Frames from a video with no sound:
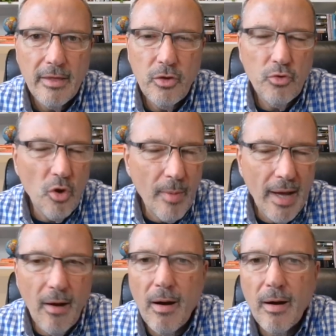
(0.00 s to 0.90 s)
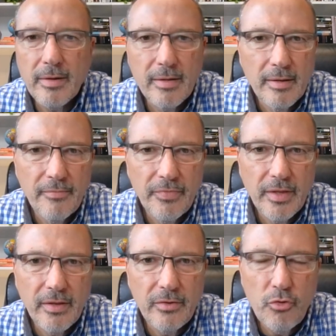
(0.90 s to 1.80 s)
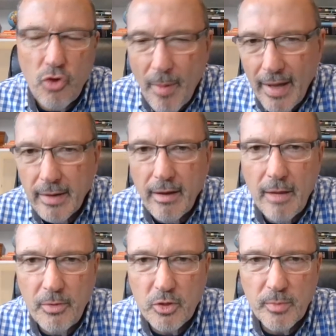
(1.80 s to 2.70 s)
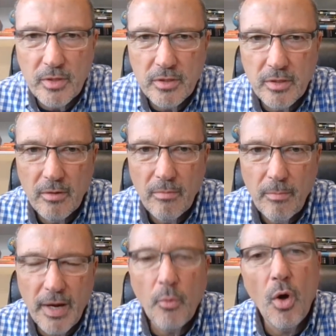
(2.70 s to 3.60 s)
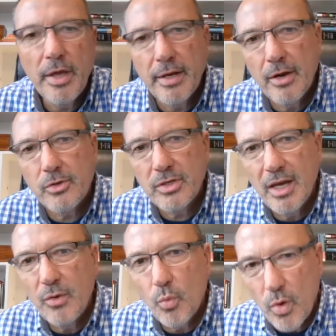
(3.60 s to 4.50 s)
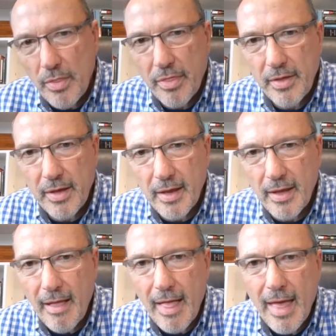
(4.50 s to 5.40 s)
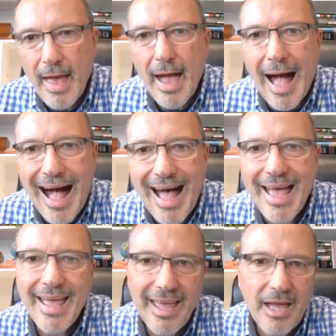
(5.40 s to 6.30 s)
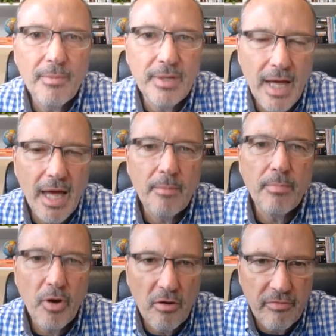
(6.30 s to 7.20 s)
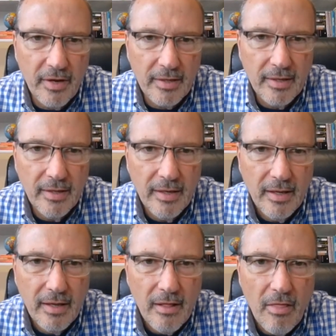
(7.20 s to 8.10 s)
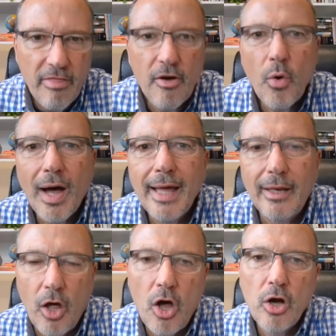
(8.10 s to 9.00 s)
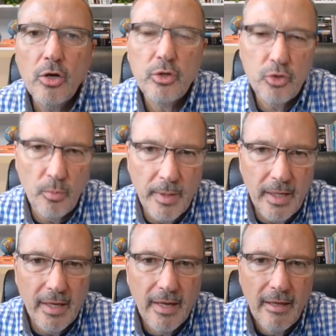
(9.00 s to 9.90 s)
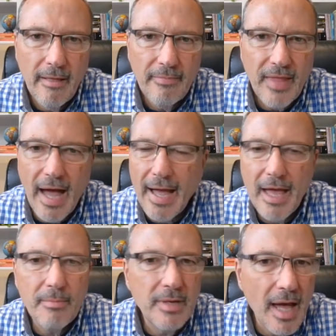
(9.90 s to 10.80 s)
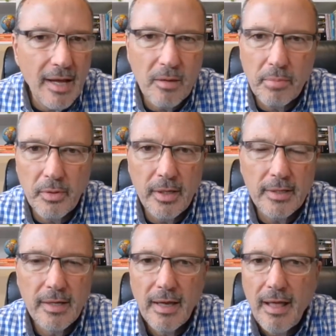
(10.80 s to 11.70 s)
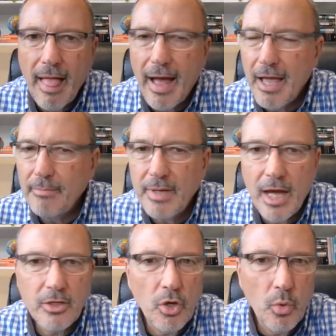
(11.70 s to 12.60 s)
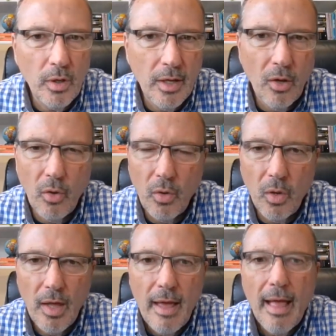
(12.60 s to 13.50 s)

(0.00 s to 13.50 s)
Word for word: You know my heart. You know my accomplishments. But I want you to understand one thing I am not perfect, though I long to be. I am not complete. I am not totally whole.